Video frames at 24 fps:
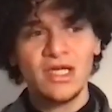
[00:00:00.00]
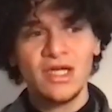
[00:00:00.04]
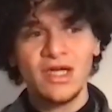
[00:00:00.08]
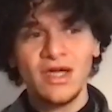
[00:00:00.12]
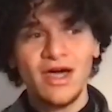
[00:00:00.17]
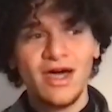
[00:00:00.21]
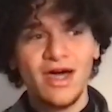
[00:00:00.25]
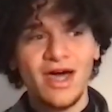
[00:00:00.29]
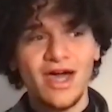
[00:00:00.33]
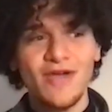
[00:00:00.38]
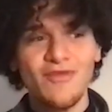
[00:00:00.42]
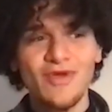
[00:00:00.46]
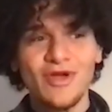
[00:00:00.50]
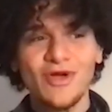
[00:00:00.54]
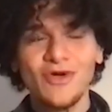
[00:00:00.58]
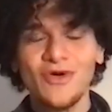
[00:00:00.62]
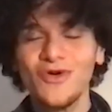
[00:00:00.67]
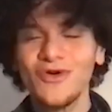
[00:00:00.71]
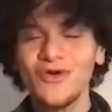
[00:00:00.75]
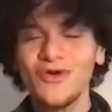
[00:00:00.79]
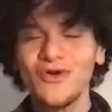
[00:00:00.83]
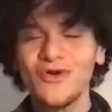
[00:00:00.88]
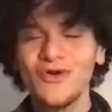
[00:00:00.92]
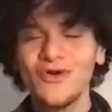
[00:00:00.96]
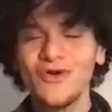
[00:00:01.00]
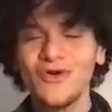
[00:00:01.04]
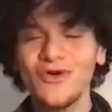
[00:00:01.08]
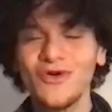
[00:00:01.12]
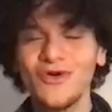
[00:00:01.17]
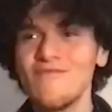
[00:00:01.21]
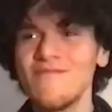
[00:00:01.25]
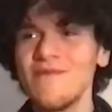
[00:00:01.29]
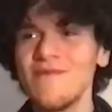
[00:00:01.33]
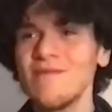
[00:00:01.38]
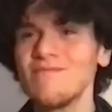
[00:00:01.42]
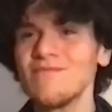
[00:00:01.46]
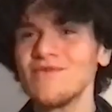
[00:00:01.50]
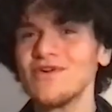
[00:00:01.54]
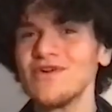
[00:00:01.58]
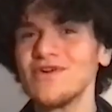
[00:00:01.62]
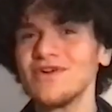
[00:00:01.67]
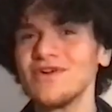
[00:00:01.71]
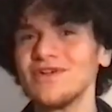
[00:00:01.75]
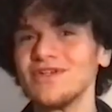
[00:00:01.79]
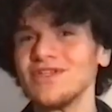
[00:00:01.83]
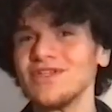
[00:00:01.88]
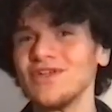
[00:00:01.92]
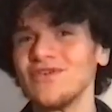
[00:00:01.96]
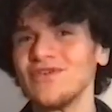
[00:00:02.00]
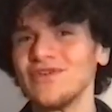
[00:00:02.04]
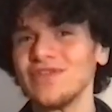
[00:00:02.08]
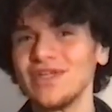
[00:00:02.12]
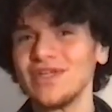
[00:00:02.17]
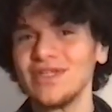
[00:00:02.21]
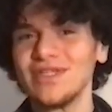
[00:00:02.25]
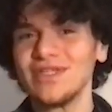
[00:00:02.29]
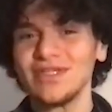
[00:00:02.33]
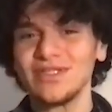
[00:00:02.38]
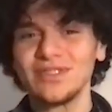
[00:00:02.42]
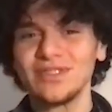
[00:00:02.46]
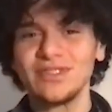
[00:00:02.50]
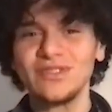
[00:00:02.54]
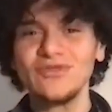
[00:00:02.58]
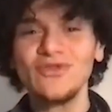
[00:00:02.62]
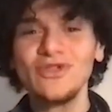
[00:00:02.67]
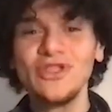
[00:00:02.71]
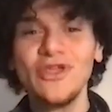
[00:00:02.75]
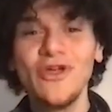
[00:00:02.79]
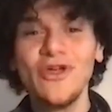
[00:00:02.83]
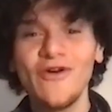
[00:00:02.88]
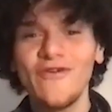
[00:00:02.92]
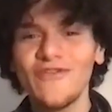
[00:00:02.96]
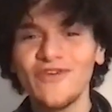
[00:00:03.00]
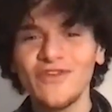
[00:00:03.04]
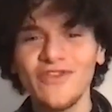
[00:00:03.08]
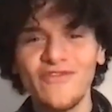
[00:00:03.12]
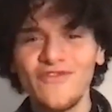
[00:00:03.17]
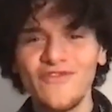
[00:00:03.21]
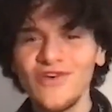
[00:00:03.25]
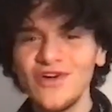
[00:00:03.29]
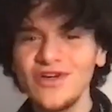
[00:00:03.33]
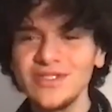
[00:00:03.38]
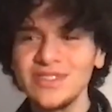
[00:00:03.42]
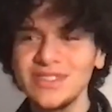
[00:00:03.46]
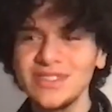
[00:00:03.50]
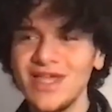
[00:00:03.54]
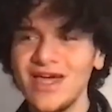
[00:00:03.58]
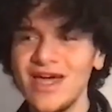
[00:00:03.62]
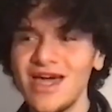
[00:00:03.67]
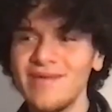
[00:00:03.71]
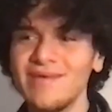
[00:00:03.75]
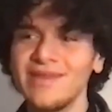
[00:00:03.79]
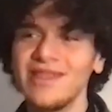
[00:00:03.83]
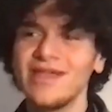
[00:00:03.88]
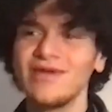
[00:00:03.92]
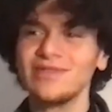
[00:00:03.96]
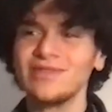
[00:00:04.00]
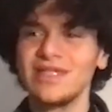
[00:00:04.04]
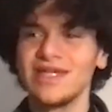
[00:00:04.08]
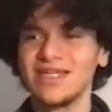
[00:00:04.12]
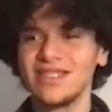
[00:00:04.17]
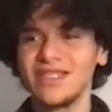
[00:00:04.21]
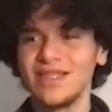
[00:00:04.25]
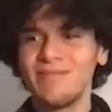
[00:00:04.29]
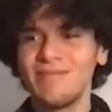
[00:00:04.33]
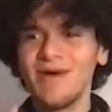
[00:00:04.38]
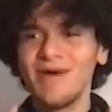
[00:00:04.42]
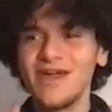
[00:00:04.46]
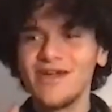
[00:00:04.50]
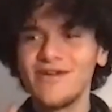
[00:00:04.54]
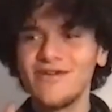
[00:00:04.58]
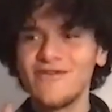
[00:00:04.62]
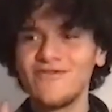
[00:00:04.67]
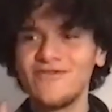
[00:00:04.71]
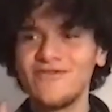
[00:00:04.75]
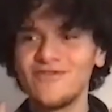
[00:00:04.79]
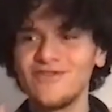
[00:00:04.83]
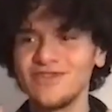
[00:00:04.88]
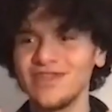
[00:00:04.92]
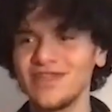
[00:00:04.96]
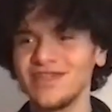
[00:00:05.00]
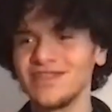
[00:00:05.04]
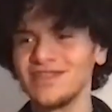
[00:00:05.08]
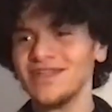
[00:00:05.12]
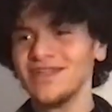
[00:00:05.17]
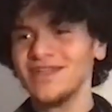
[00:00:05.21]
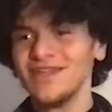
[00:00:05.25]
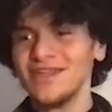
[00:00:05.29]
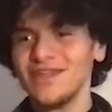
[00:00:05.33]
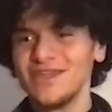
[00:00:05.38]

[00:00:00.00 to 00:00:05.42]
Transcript: I recorded it. I remember, in a studio for the first time, and I was like in the microphone, and